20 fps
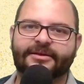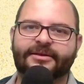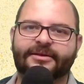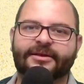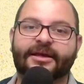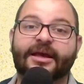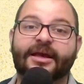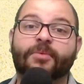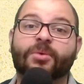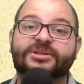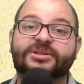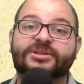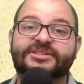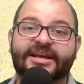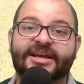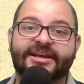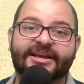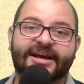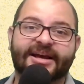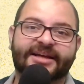And once
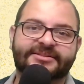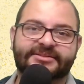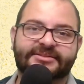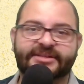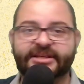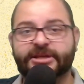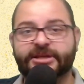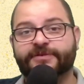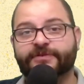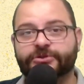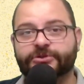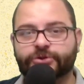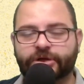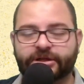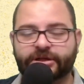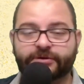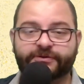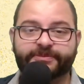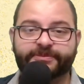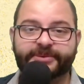again, guys, thank you for joining
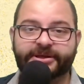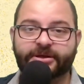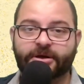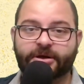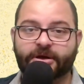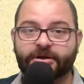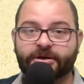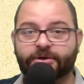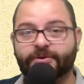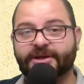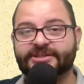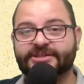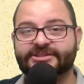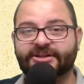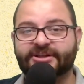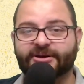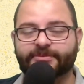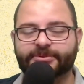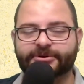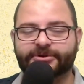with me on Quest
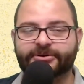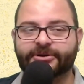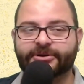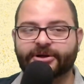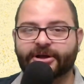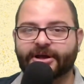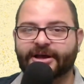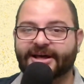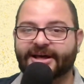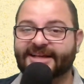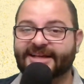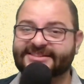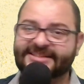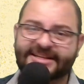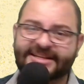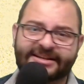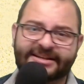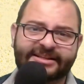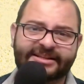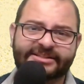Helper. That's the
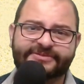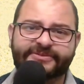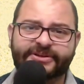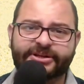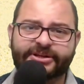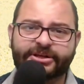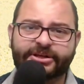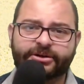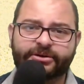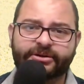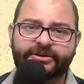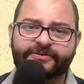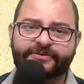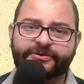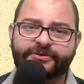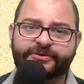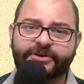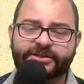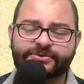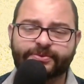end of this video, and if you
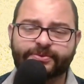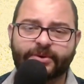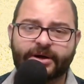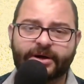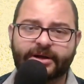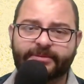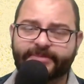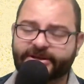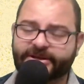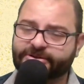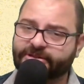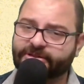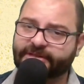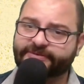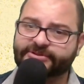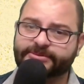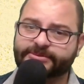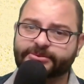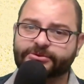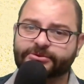guys want, make sure to leave a
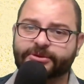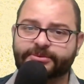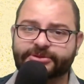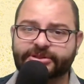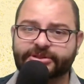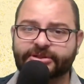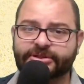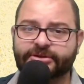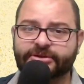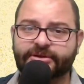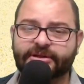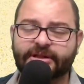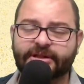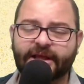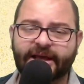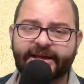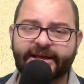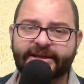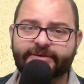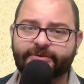subscription and a
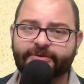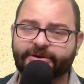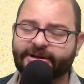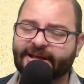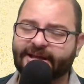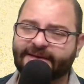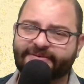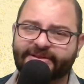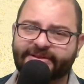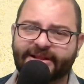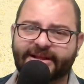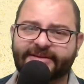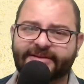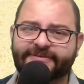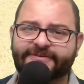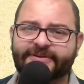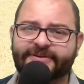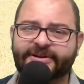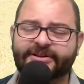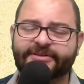like. We're going to have a lot of
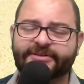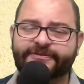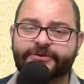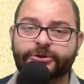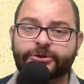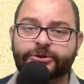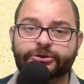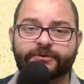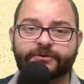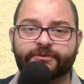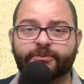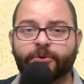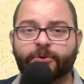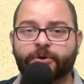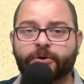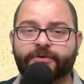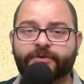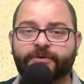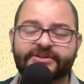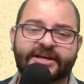fun in the future with more
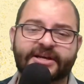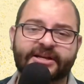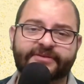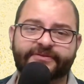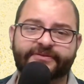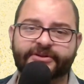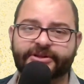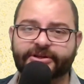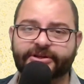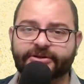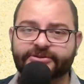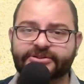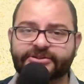of these kind of videos.